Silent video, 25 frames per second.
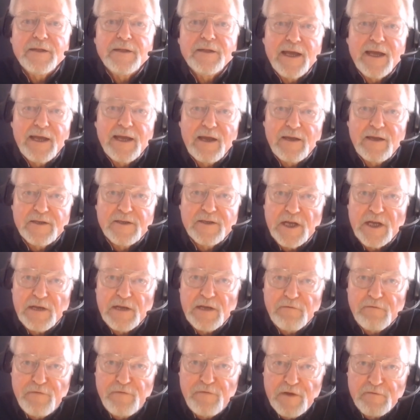they say
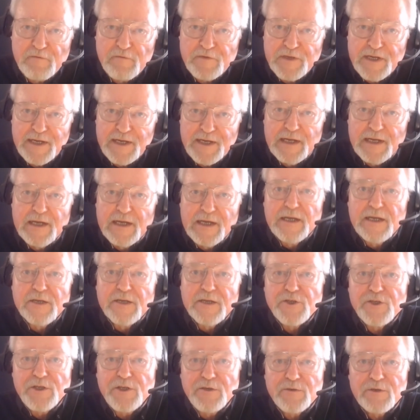50,
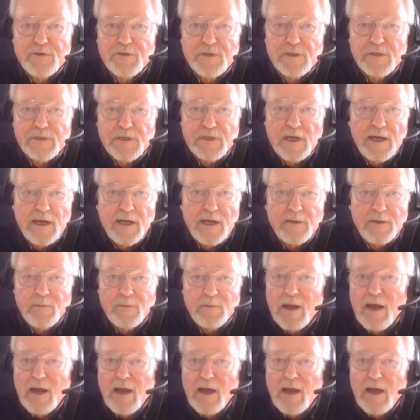she used to say,